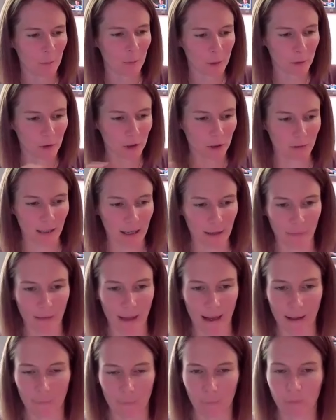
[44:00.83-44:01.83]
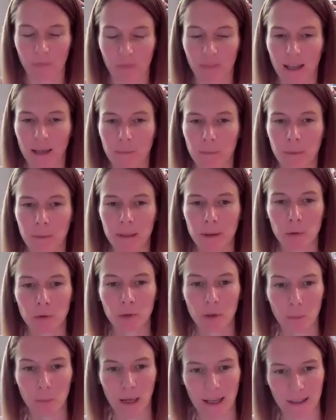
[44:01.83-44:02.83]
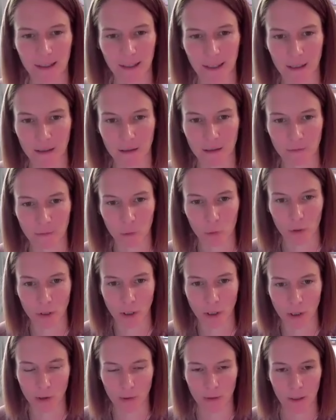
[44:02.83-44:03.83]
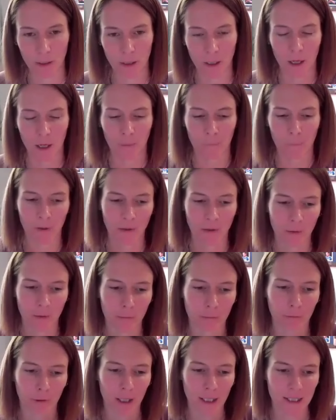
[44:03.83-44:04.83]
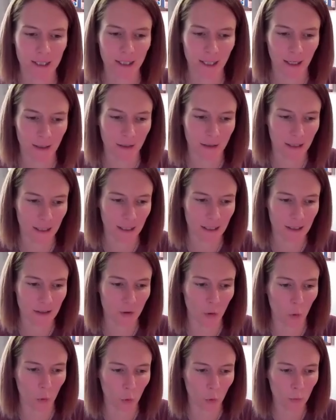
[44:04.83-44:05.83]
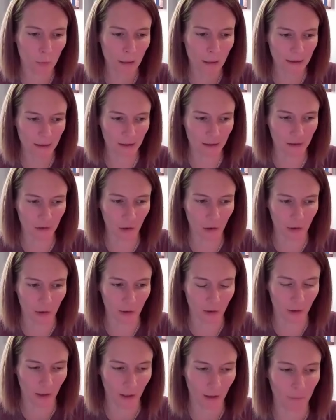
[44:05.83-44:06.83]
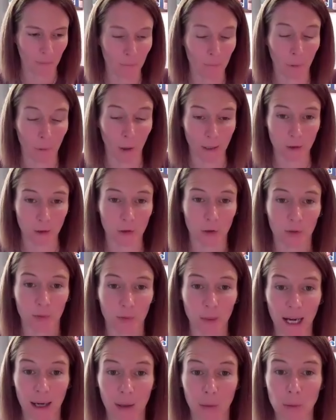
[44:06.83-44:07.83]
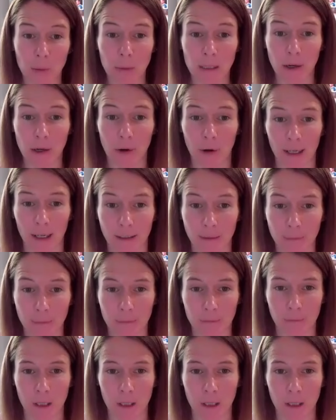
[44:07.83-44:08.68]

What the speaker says: built around that. They build the back end for you, but the front end is all based on Microsoft Power BI.